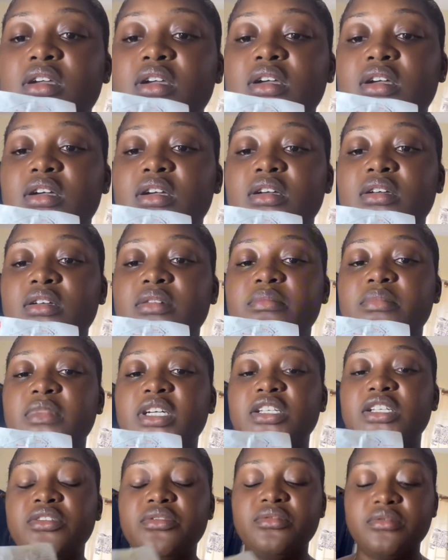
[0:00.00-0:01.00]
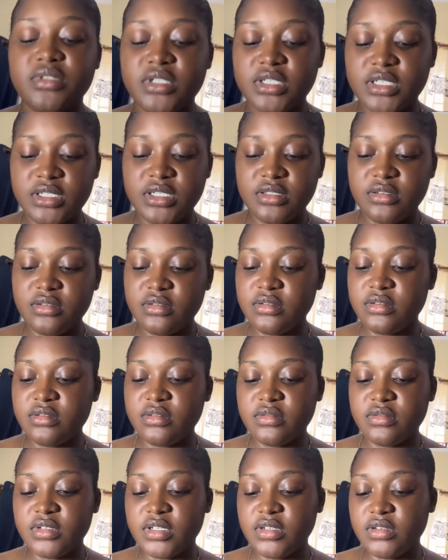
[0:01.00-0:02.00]
uh, manual,
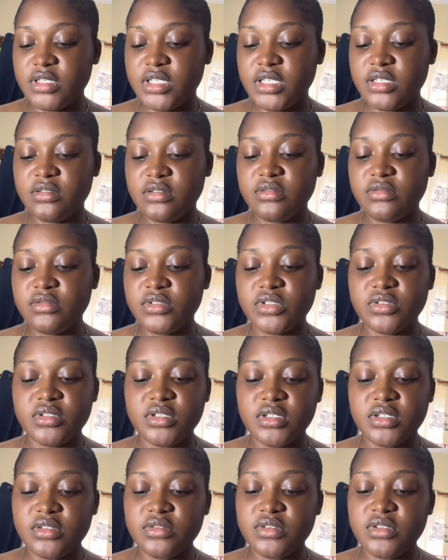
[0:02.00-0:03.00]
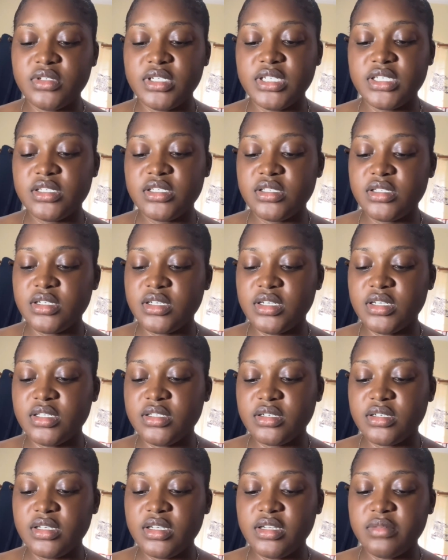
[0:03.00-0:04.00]
you know, show you how to install the
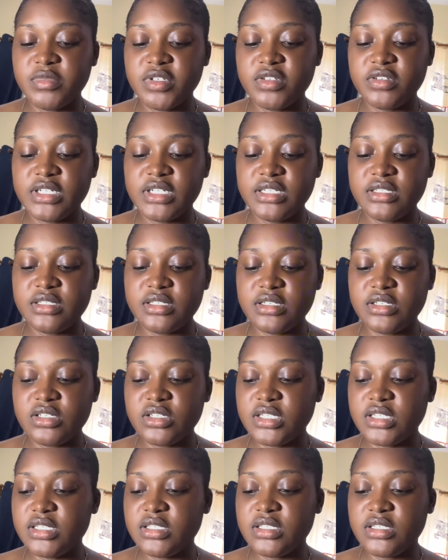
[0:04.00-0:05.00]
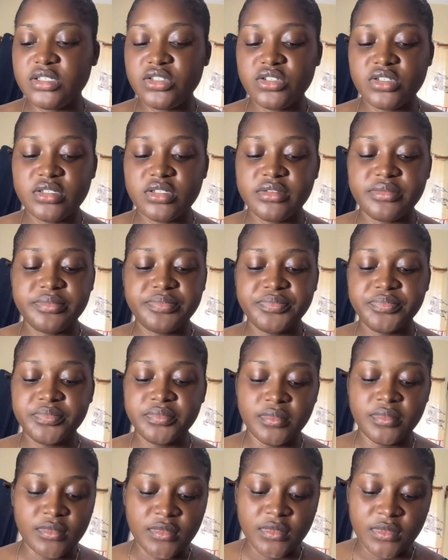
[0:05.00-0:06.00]
camera, etc, etc.
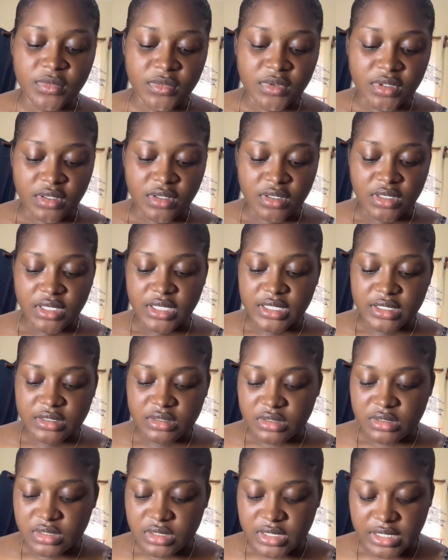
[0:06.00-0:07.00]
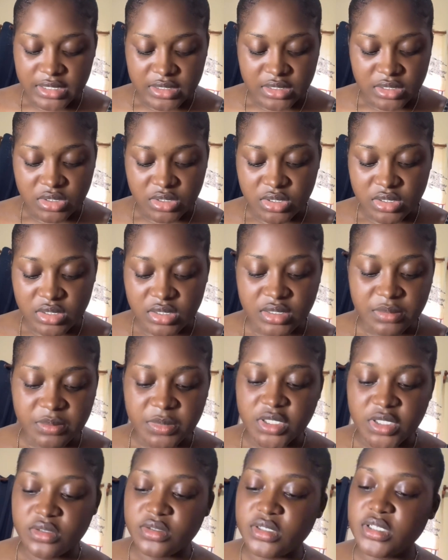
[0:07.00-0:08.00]
And that's just
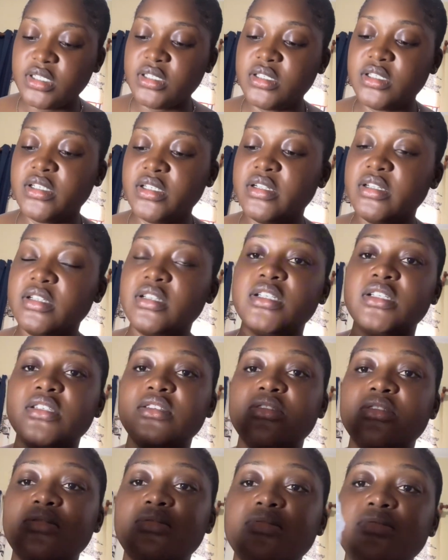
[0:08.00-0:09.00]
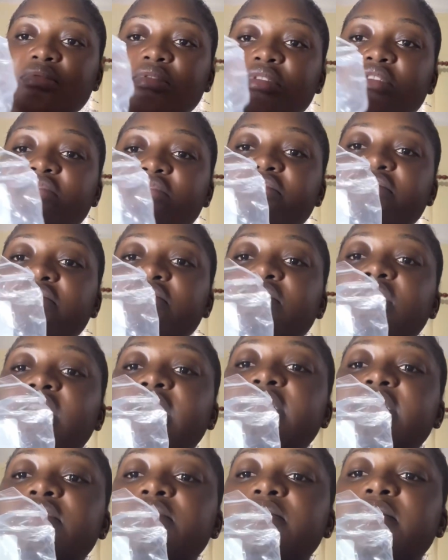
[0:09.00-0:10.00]
about it. There is two screws
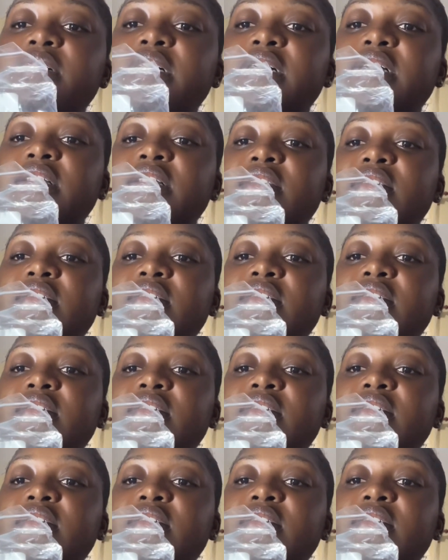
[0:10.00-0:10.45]
as well.